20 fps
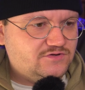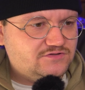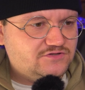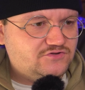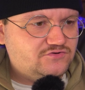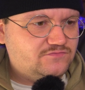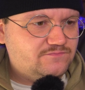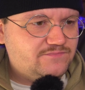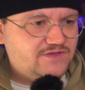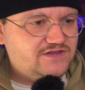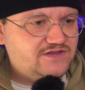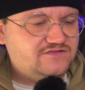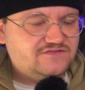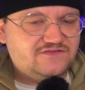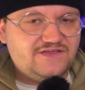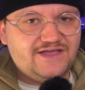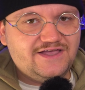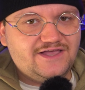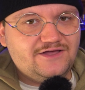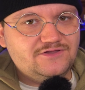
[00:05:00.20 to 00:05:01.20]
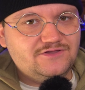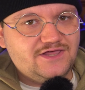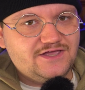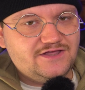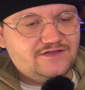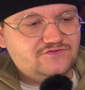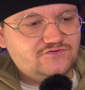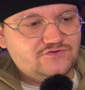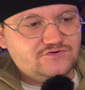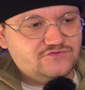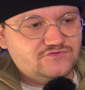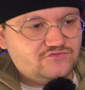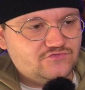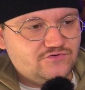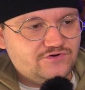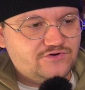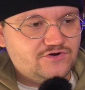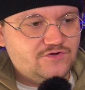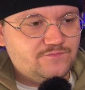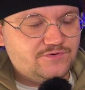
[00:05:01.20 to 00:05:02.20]
little mini sack outlet because you can
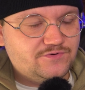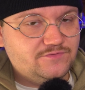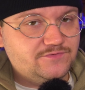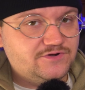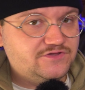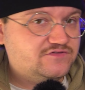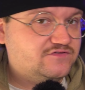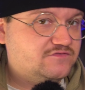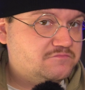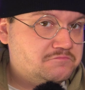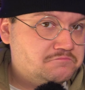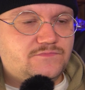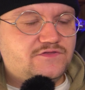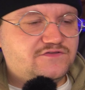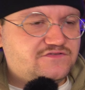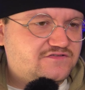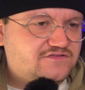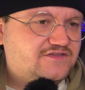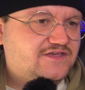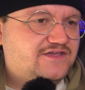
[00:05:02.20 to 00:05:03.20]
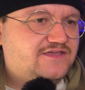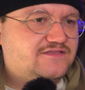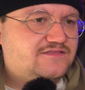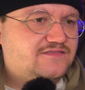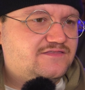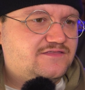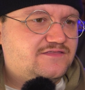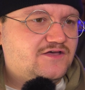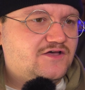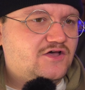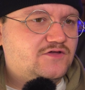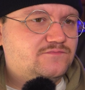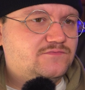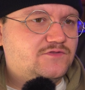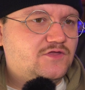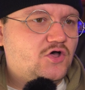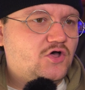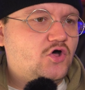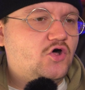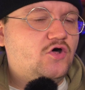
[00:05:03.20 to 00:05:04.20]
destroy your own permanents. This is like
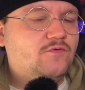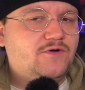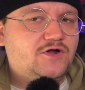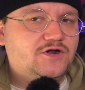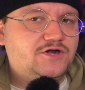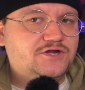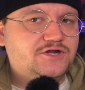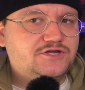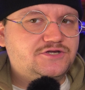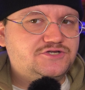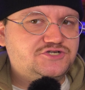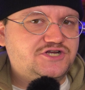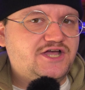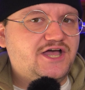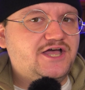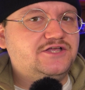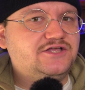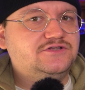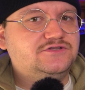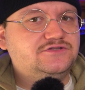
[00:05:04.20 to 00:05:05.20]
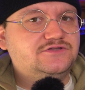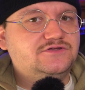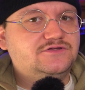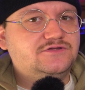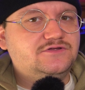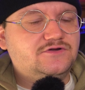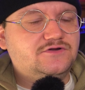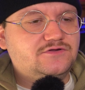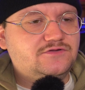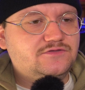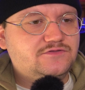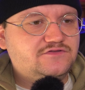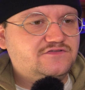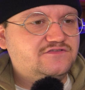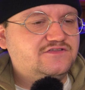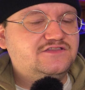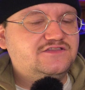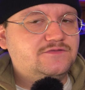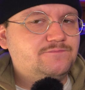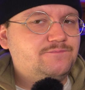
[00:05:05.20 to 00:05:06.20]
the hallmark child. This
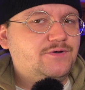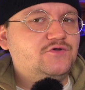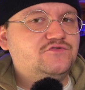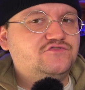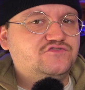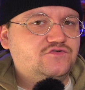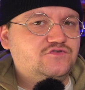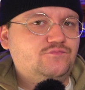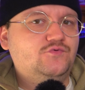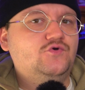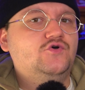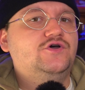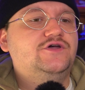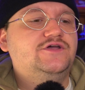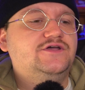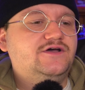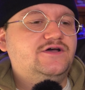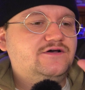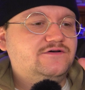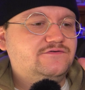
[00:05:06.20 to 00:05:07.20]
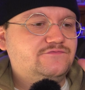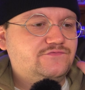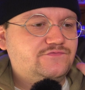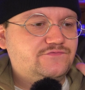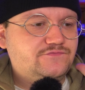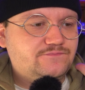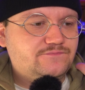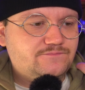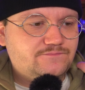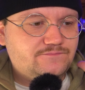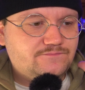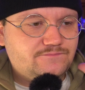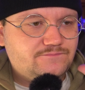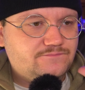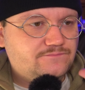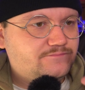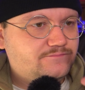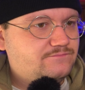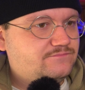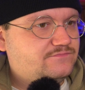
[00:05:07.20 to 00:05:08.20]
is like the poster boy of
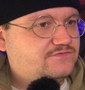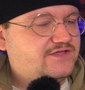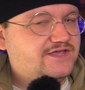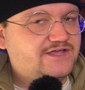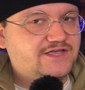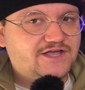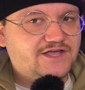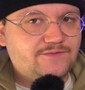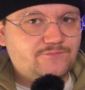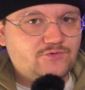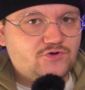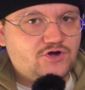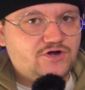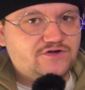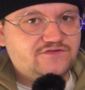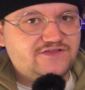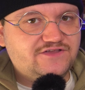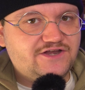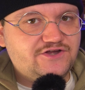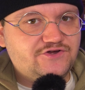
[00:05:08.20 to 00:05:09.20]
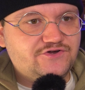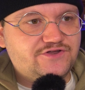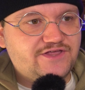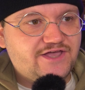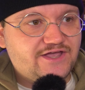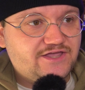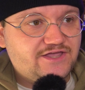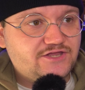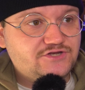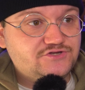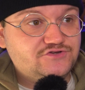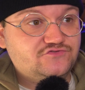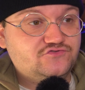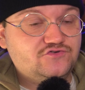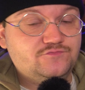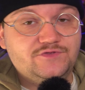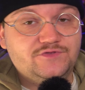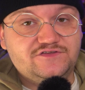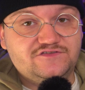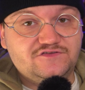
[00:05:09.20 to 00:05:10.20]
take a couple cards out of your deck and just
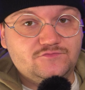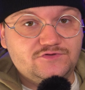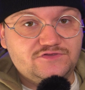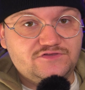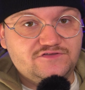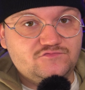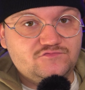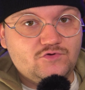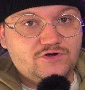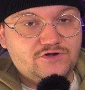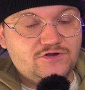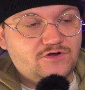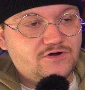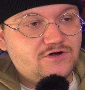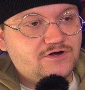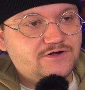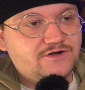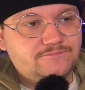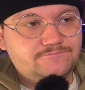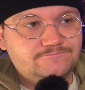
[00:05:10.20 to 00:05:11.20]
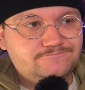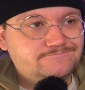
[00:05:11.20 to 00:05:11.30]
replace it with this 1 card.